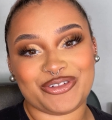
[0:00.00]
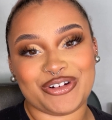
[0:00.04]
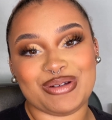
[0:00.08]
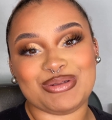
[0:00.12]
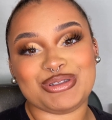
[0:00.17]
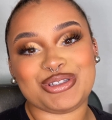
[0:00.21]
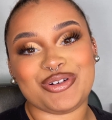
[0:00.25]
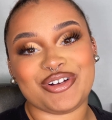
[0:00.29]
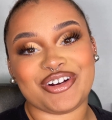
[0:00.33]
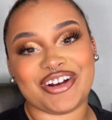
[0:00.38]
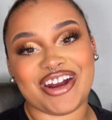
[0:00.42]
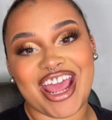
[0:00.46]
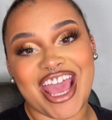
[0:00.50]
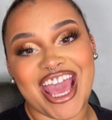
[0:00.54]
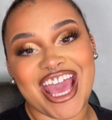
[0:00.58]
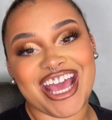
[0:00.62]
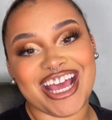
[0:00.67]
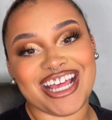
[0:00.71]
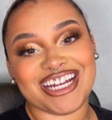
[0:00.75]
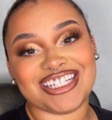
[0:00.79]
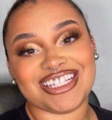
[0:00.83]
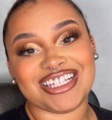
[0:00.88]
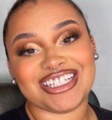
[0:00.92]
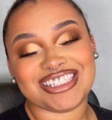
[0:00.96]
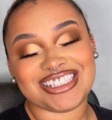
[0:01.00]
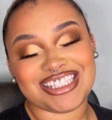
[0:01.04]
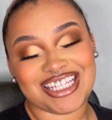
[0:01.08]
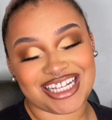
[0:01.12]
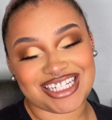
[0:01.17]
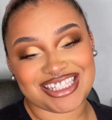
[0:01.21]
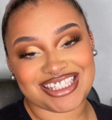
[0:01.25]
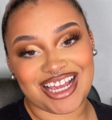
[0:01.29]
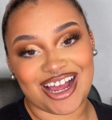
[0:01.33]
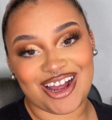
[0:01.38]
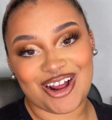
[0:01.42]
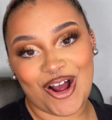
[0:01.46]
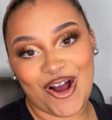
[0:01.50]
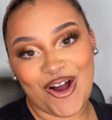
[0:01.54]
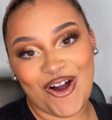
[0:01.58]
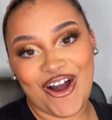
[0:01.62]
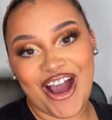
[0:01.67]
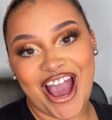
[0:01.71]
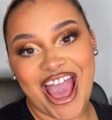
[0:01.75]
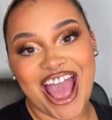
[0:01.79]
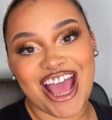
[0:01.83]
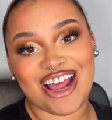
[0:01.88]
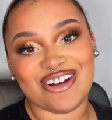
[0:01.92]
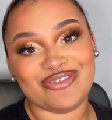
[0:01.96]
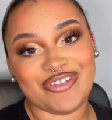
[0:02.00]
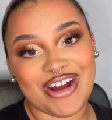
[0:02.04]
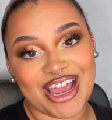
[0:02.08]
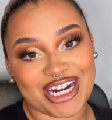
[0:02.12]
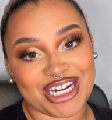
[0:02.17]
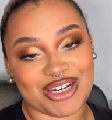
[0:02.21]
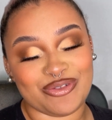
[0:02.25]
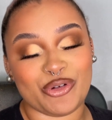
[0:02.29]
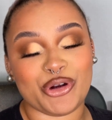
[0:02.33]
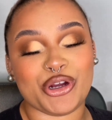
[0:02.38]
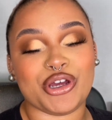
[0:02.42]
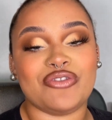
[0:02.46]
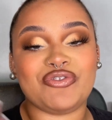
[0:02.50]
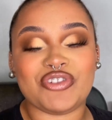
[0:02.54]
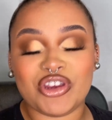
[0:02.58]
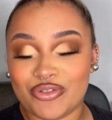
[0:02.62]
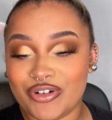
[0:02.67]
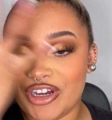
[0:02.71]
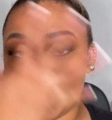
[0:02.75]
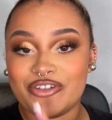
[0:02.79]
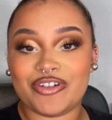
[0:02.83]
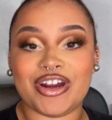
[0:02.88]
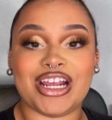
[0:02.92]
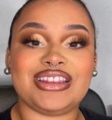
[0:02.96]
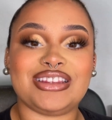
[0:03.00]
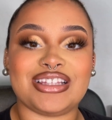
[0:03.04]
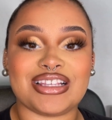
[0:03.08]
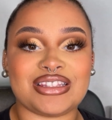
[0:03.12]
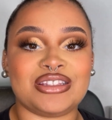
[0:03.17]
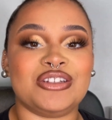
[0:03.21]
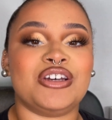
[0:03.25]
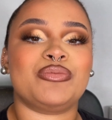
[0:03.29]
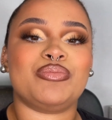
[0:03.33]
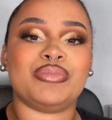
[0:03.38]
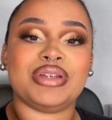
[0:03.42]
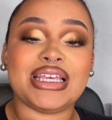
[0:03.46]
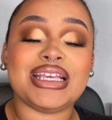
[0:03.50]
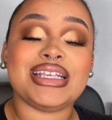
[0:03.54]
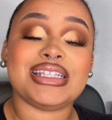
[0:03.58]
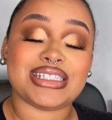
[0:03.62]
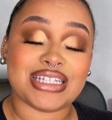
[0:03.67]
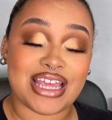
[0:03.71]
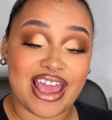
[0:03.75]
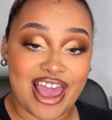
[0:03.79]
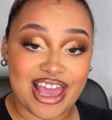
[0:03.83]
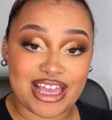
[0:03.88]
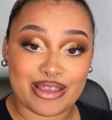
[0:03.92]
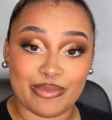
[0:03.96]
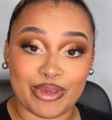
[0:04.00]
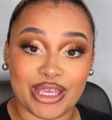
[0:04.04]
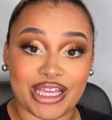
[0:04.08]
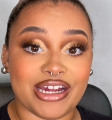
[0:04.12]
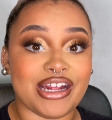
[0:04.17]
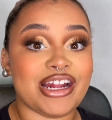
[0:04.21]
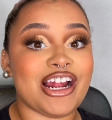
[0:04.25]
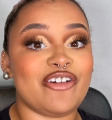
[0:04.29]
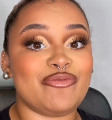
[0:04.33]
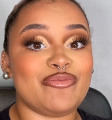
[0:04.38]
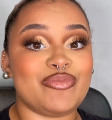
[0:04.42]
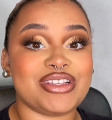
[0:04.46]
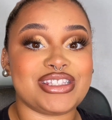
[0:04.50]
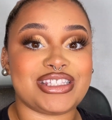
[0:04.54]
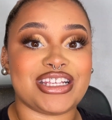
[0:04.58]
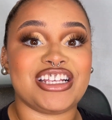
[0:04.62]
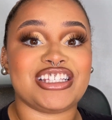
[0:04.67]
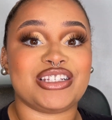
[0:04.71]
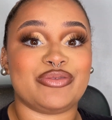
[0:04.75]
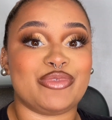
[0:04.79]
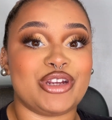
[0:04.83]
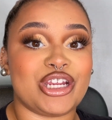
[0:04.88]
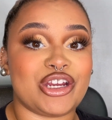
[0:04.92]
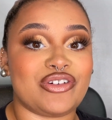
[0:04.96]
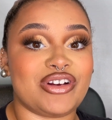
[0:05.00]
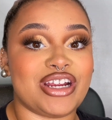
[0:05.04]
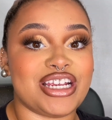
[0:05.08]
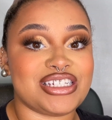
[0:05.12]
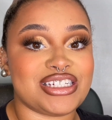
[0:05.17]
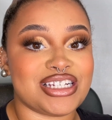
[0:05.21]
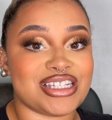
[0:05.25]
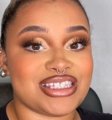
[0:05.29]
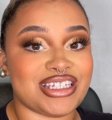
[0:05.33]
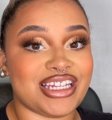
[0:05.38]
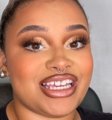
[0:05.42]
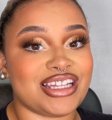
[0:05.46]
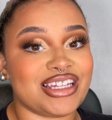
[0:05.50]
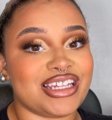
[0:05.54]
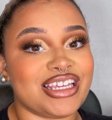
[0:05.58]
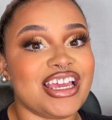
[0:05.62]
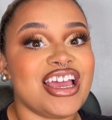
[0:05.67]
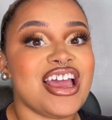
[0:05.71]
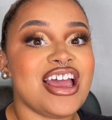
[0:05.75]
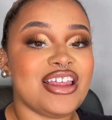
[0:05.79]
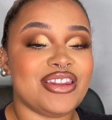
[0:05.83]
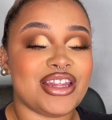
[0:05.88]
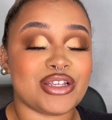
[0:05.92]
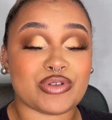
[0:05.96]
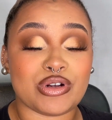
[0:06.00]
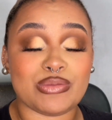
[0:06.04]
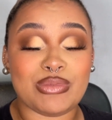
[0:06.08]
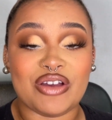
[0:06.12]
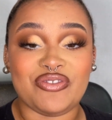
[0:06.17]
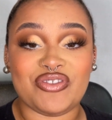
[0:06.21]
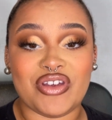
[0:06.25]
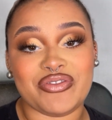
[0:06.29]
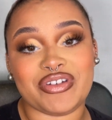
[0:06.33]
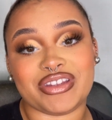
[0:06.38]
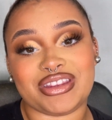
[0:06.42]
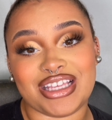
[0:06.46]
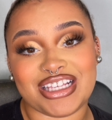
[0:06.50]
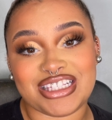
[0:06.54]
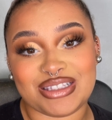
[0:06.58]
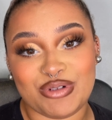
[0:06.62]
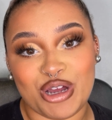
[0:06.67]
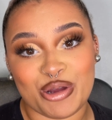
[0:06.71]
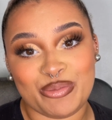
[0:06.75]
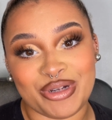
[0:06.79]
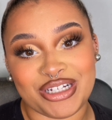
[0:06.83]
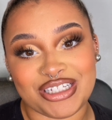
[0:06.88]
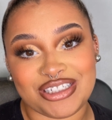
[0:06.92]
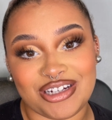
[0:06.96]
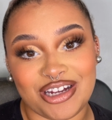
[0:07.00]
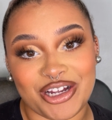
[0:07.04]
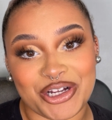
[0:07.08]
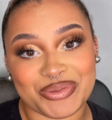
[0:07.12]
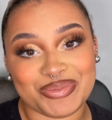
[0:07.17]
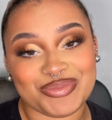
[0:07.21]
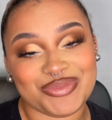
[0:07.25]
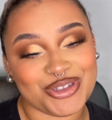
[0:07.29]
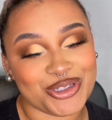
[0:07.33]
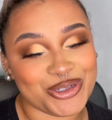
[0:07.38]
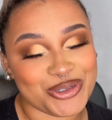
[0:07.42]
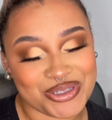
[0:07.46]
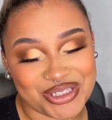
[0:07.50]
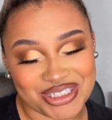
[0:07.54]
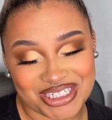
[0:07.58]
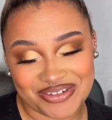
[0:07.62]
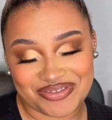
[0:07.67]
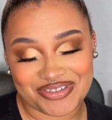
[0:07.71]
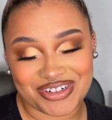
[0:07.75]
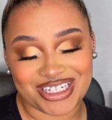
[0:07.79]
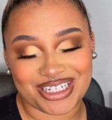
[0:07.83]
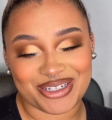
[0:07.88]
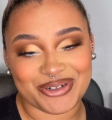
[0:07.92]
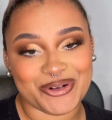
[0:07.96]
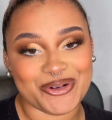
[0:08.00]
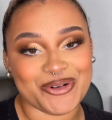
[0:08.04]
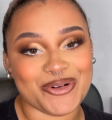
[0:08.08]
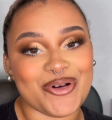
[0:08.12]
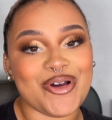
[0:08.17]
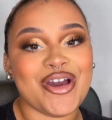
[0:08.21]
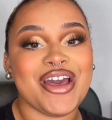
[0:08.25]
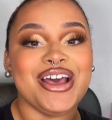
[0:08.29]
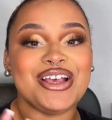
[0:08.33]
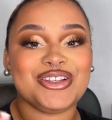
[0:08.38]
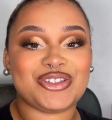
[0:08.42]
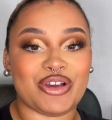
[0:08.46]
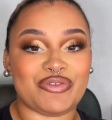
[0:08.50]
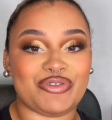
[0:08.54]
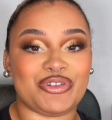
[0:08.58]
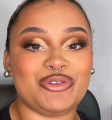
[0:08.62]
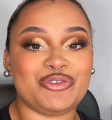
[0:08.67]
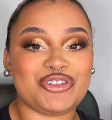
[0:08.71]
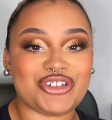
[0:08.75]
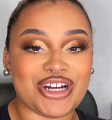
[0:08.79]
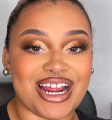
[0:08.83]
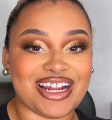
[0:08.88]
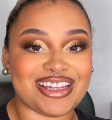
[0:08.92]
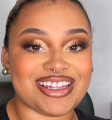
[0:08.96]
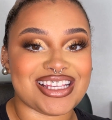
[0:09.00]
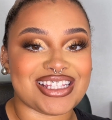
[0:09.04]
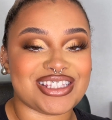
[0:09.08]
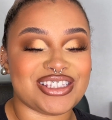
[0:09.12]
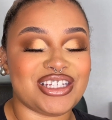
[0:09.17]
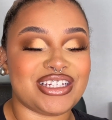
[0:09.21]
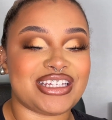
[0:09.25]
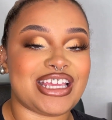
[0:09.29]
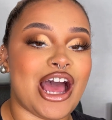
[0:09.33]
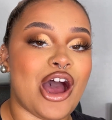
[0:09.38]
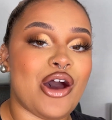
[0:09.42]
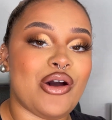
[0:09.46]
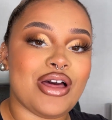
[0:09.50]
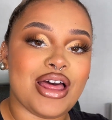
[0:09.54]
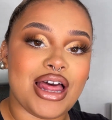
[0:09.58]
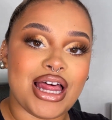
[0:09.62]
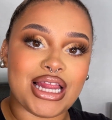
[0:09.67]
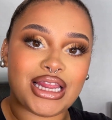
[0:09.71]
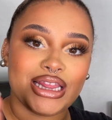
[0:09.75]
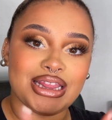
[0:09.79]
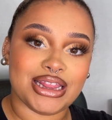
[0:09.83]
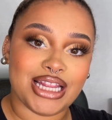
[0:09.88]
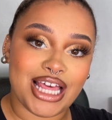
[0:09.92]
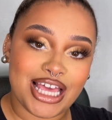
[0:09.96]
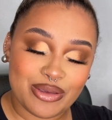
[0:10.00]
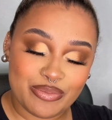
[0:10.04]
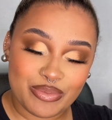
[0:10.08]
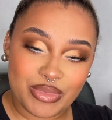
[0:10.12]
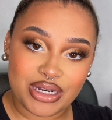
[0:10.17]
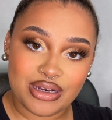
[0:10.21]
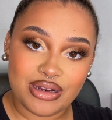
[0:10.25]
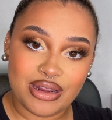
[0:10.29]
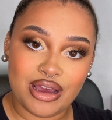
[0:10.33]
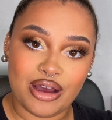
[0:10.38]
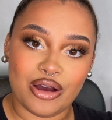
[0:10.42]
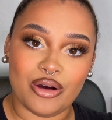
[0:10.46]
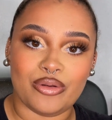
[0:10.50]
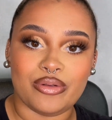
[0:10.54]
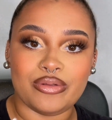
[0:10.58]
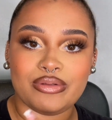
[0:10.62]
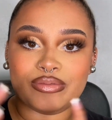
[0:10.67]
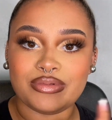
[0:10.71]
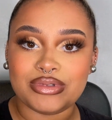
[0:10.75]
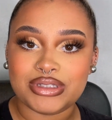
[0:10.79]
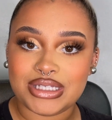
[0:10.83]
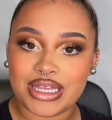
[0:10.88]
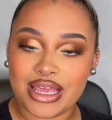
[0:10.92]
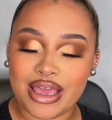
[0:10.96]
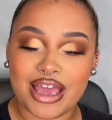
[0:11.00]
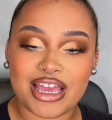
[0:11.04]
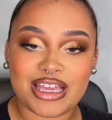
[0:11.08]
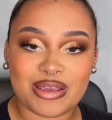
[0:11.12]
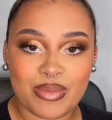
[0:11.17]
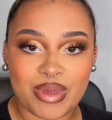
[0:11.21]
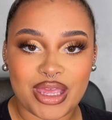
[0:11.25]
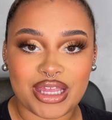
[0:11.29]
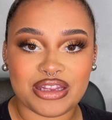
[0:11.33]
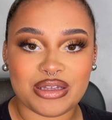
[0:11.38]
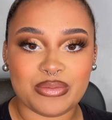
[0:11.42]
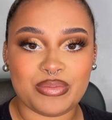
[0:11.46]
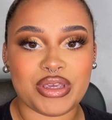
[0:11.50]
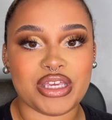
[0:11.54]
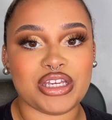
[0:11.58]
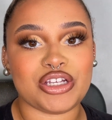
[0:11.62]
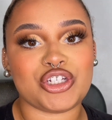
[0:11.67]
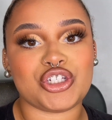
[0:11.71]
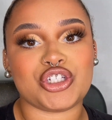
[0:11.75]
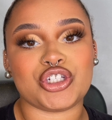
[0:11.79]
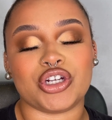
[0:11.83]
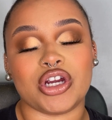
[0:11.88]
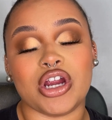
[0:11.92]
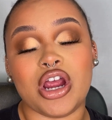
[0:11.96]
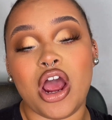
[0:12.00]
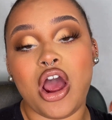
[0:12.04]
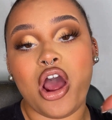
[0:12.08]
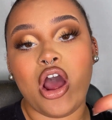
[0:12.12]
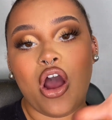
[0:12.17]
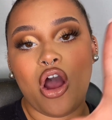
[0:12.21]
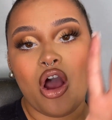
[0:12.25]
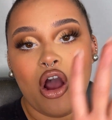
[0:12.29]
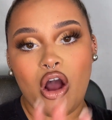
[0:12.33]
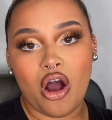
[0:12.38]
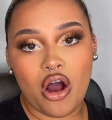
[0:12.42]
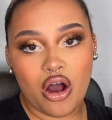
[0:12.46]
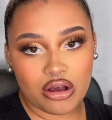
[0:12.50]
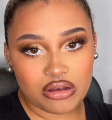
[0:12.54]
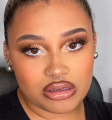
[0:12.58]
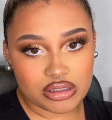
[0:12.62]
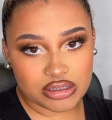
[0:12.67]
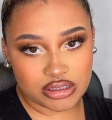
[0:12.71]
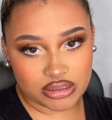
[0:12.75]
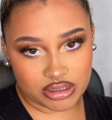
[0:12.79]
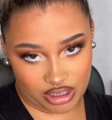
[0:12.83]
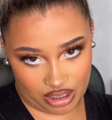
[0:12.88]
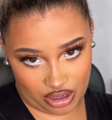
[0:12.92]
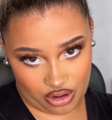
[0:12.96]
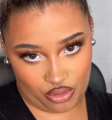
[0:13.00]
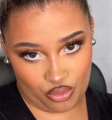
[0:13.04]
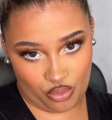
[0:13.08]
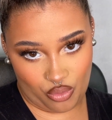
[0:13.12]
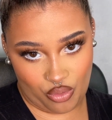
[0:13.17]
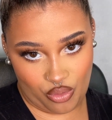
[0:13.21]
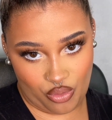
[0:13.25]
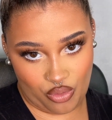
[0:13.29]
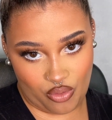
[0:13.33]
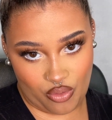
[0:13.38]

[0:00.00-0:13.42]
Twitter, and TikTok, all at Raggedy Royal. If you recreate this look, please tag me in it. I've been seeing some recreations lately. This is one of my favorite things about my job. Those never get old. So if you try this look out, let me know. Tag me in the picture. Also,